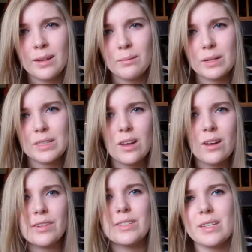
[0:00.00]
but it's
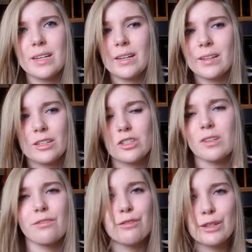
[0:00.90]
obviously, like,
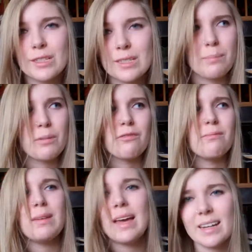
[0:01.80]
just the first step of
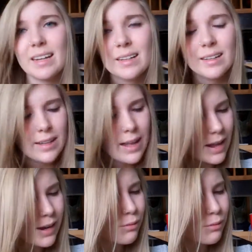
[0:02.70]
many. And I